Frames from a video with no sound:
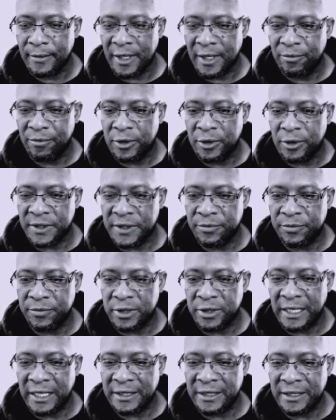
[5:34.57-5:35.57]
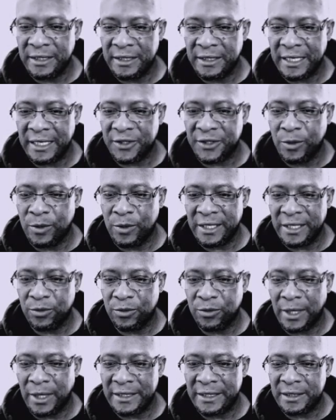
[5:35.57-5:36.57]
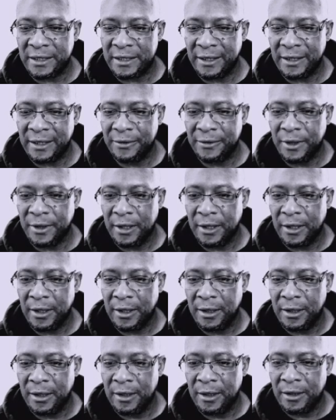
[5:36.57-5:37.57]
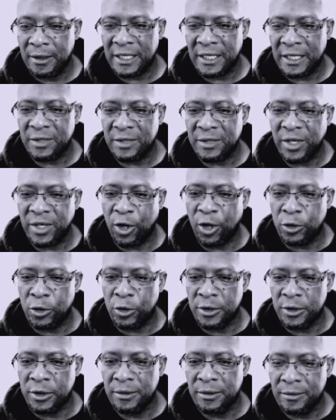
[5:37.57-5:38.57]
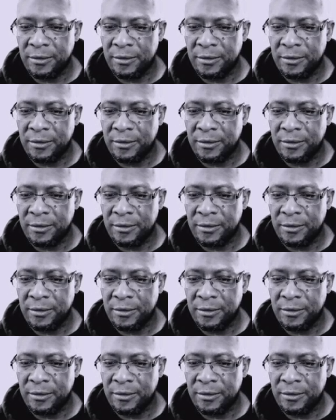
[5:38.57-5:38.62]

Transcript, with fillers: And plus, he's protecting that square twice now. That's a bit odd.